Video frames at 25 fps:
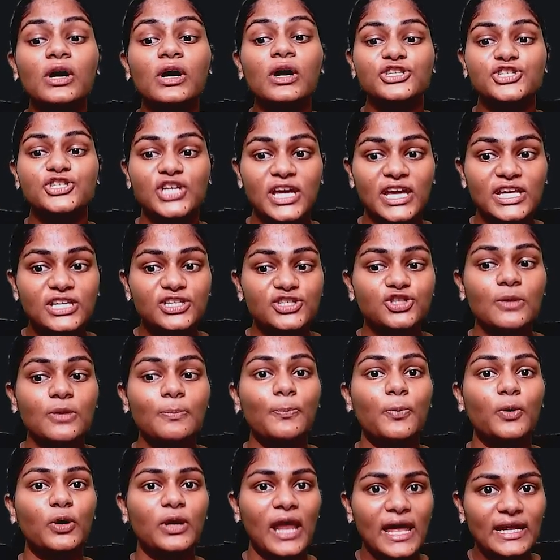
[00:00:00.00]
change the
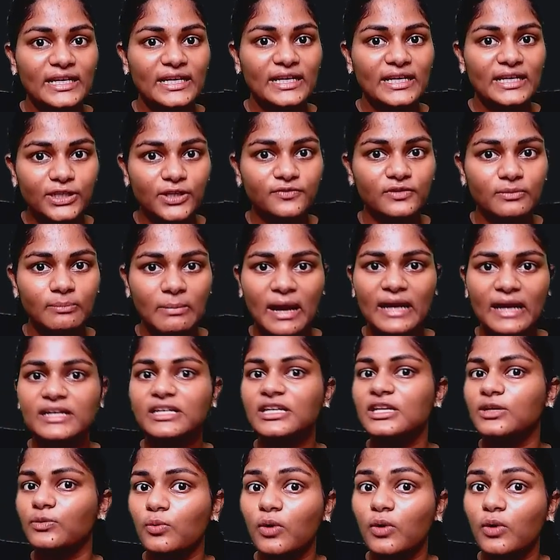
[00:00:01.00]
polarity of the battery,
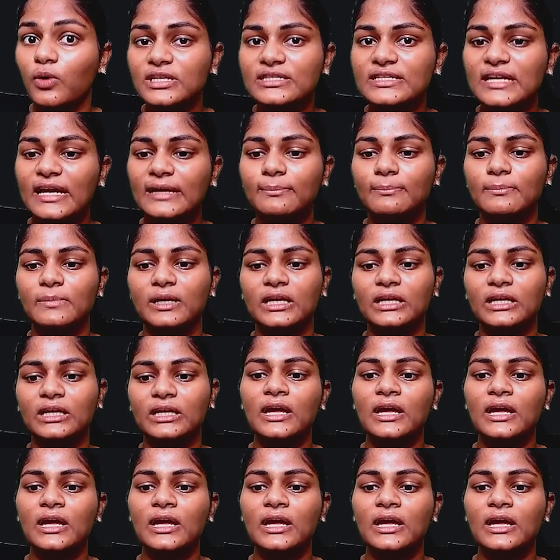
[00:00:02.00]
what does that mean?